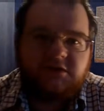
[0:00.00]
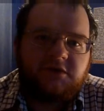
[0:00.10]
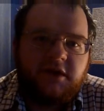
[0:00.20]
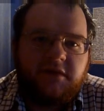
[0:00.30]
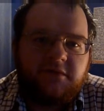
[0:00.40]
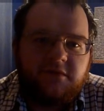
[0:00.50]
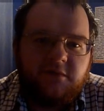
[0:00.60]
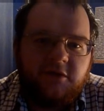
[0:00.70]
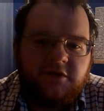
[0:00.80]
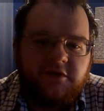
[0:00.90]
So I
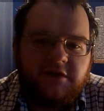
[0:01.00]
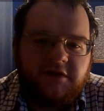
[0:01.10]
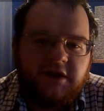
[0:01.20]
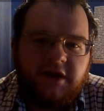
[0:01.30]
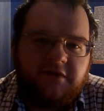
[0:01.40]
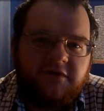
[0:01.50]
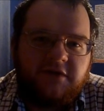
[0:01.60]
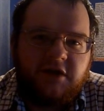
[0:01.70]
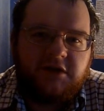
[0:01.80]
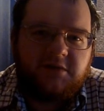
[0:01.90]
wonder if they have
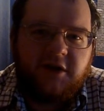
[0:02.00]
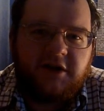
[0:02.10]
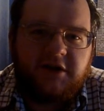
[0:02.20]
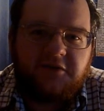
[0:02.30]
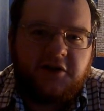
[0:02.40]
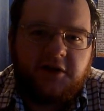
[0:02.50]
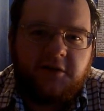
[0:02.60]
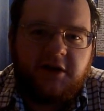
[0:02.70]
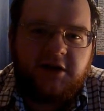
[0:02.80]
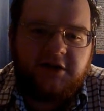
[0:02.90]
got the marketing very
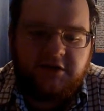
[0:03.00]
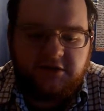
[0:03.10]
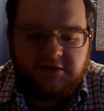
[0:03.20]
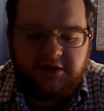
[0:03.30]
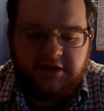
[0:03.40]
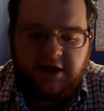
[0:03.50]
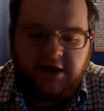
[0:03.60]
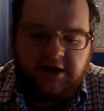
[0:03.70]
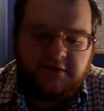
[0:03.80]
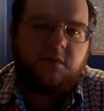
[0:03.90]
well on this. I don't think they
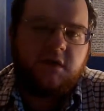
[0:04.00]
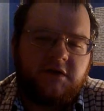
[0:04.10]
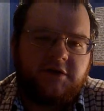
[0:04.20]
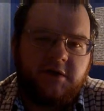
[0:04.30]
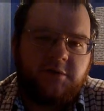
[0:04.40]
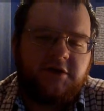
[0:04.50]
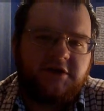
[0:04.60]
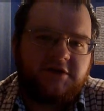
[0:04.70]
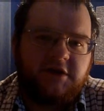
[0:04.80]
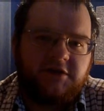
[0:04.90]
have. Started putting
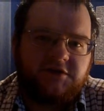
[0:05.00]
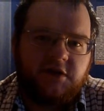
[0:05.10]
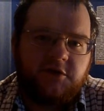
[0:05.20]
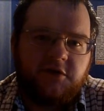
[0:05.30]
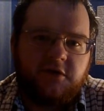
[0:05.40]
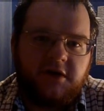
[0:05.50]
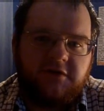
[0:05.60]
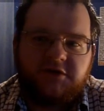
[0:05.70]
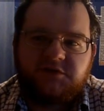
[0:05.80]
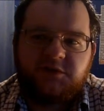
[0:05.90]
this out in the summer or
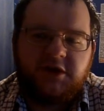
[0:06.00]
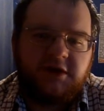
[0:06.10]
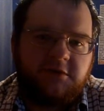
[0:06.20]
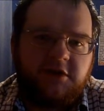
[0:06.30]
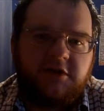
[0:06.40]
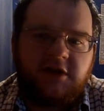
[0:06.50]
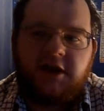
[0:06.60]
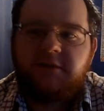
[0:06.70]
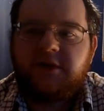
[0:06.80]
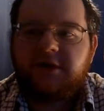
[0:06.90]
even the spring, they would have done a
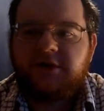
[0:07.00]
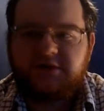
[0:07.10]
lot better.